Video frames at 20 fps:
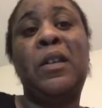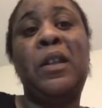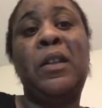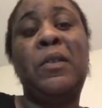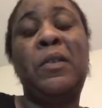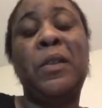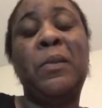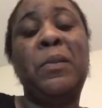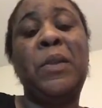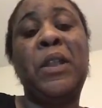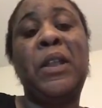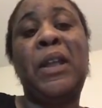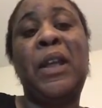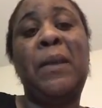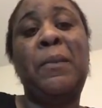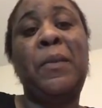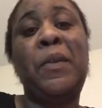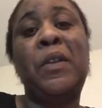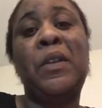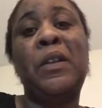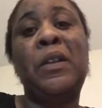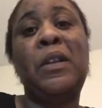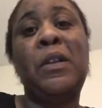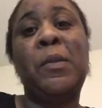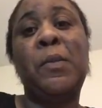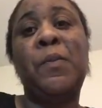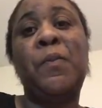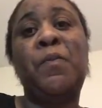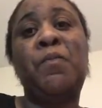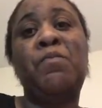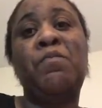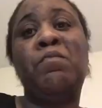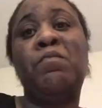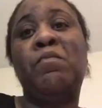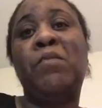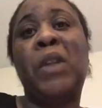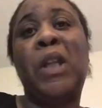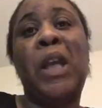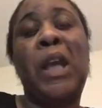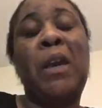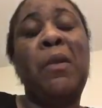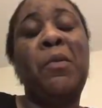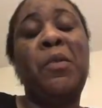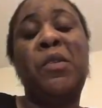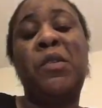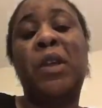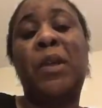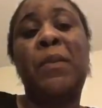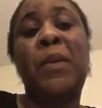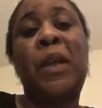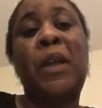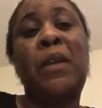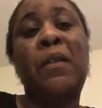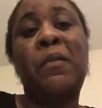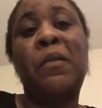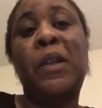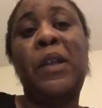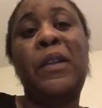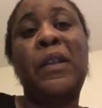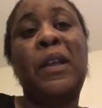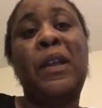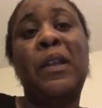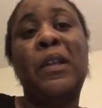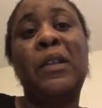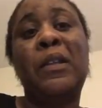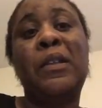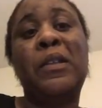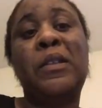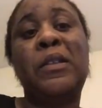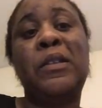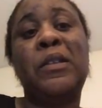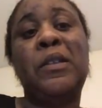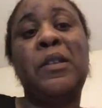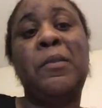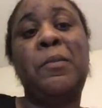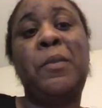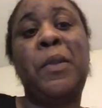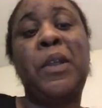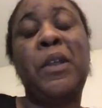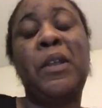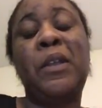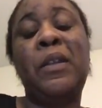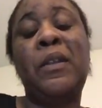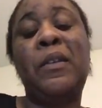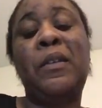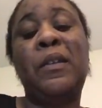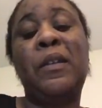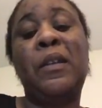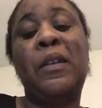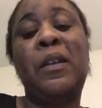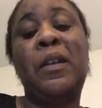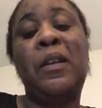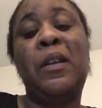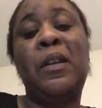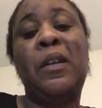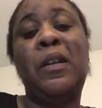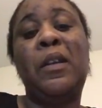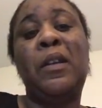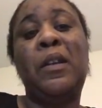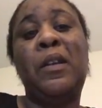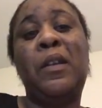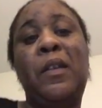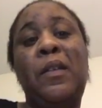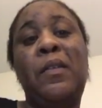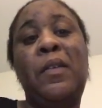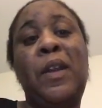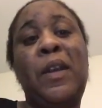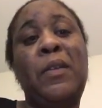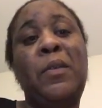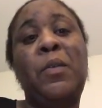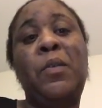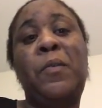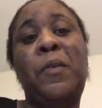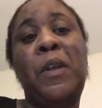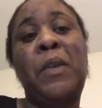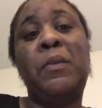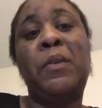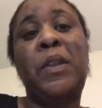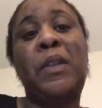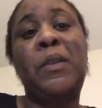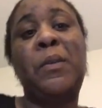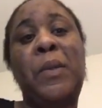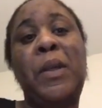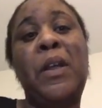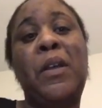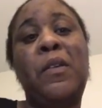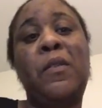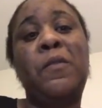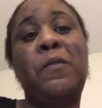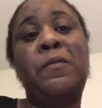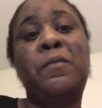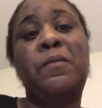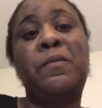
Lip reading: If something happened to them, I would drop everything, because that's what family is about.